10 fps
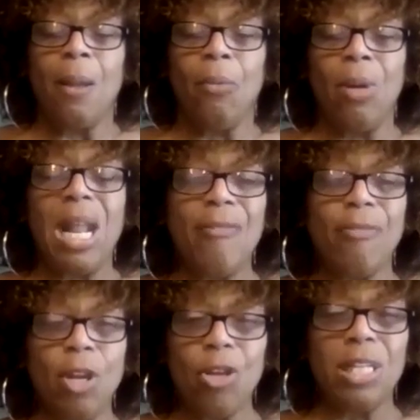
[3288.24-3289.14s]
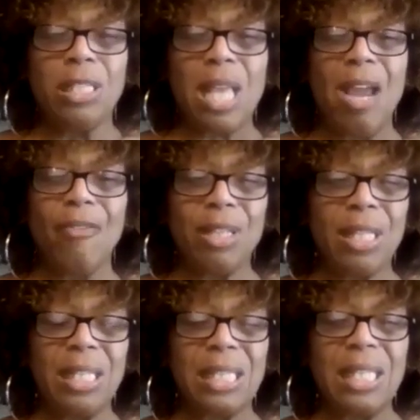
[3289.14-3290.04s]
What I've learned is
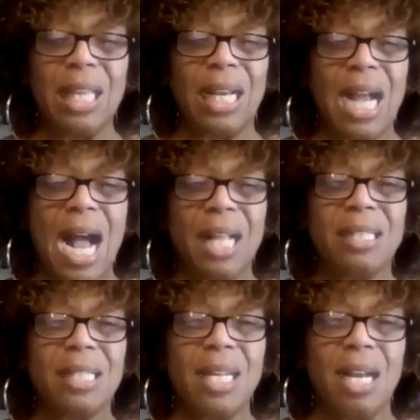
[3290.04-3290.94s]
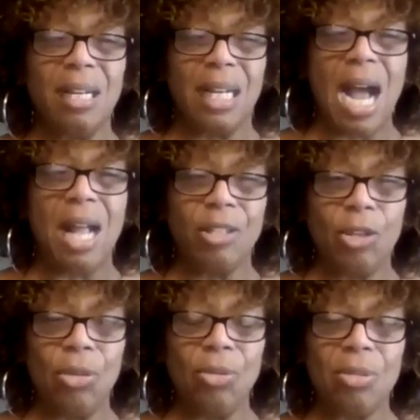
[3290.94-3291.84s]
everything is either God sent or God
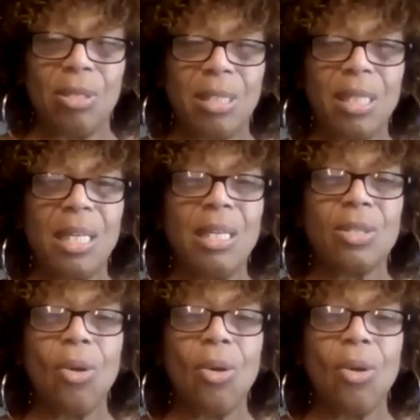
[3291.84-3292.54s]
used. It's